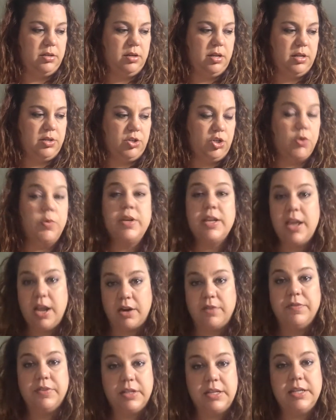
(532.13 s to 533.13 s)
do it
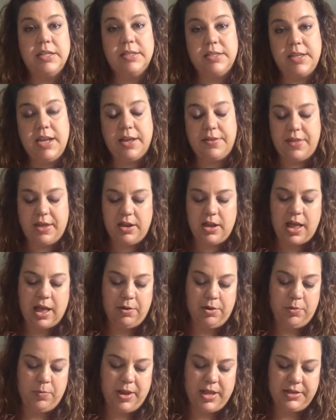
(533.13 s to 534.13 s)
carefully and see how
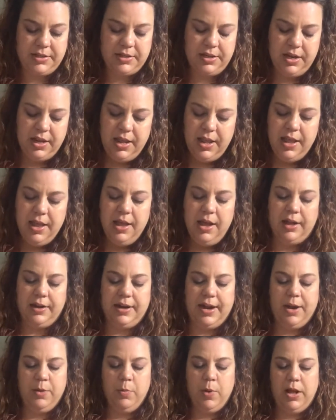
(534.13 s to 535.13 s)
it went. All
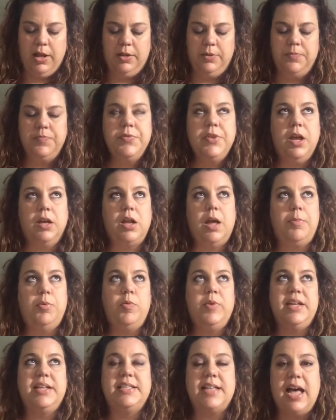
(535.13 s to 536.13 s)
right, well, a couple
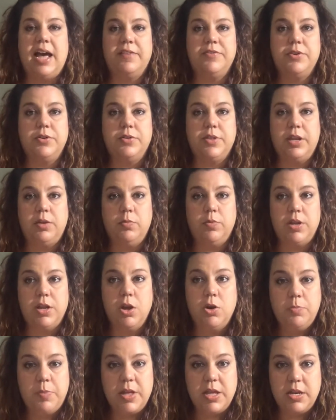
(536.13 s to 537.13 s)
weeks after they
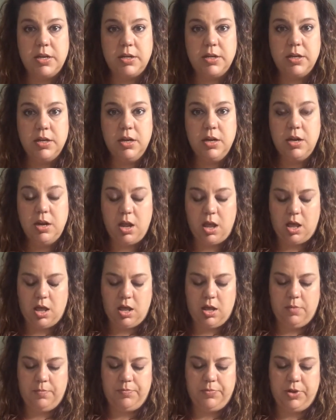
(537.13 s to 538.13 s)
reopened,
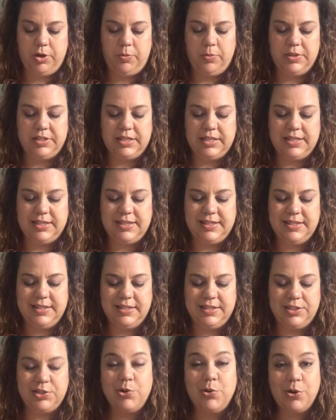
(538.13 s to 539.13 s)
there was this
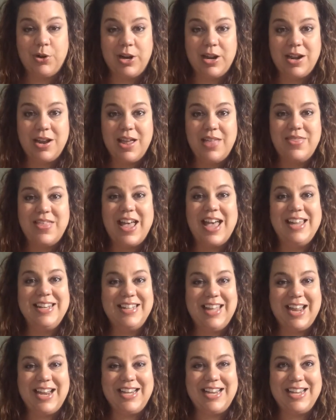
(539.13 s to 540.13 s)
story and the
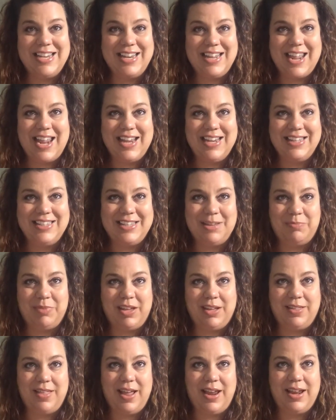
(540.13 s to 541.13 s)
headline indicated
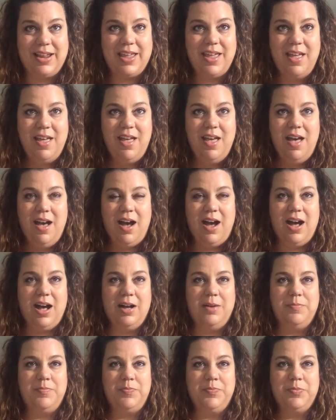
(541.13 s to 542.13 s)
something like,
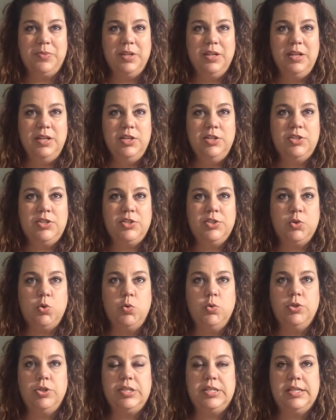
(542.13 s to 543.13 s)

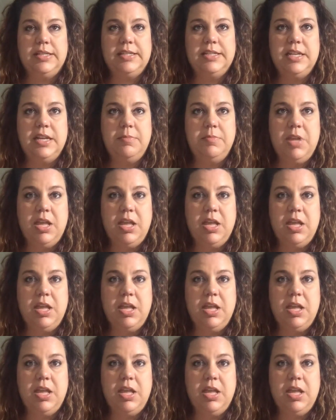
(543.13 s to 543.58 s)
school system in